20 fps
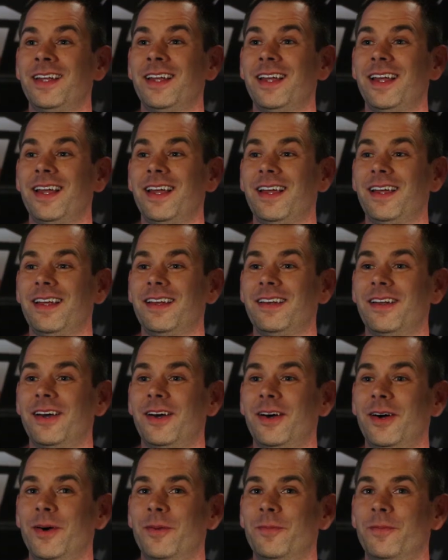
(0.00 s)
and
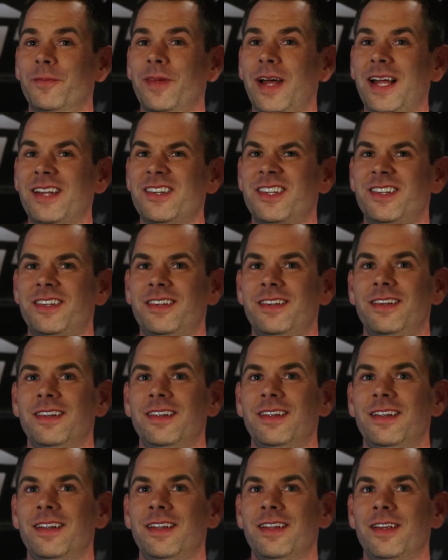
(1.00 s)
I just
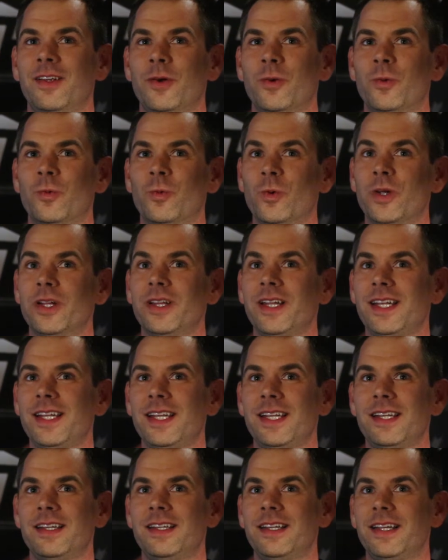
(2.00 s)
really
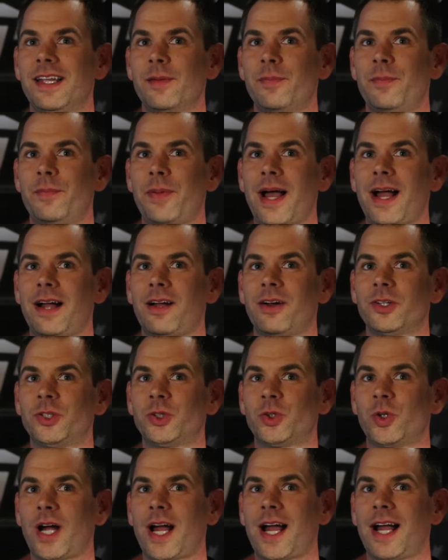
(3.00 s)
needed to get back on
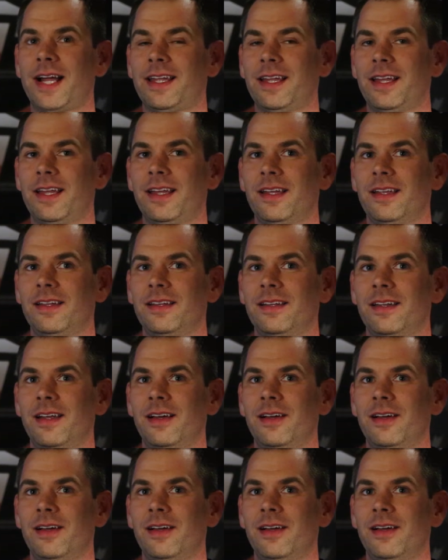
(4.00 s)
track. And